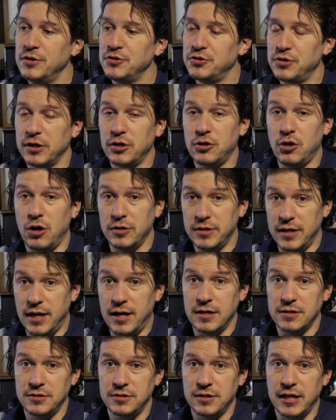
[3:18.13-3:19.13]
So they called
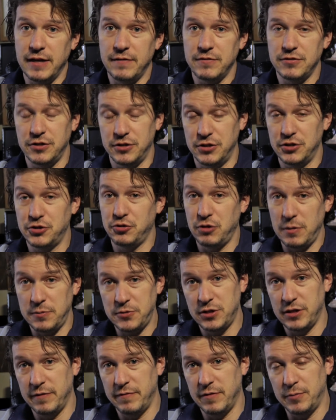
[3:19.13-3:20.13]
us to give us a
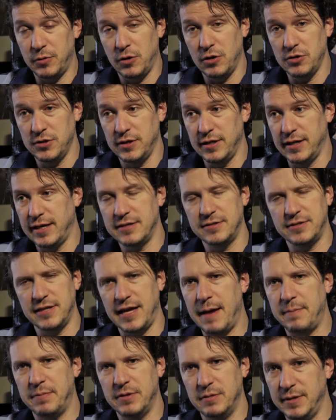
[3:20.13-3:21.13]
description of the person. I guess
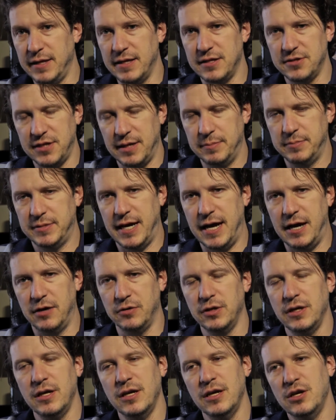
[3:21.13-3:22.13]
they happened to be in the same
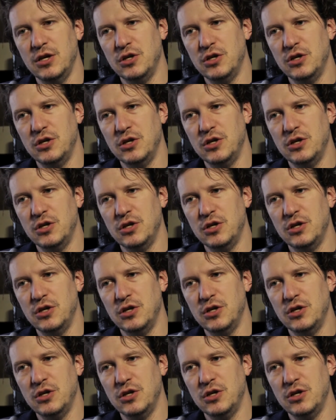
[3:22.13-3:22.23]
town.